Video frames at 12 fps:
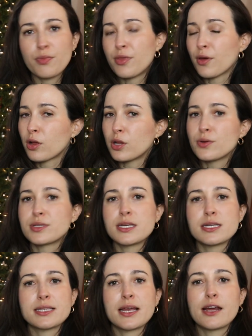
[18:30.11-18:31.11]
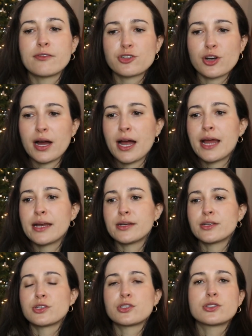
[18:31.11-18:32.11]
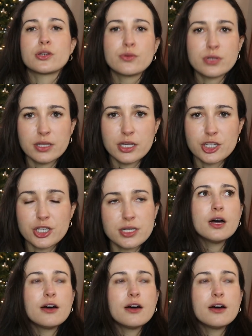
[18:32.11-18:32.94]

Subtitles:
the closest that I've tried. It is so delicious.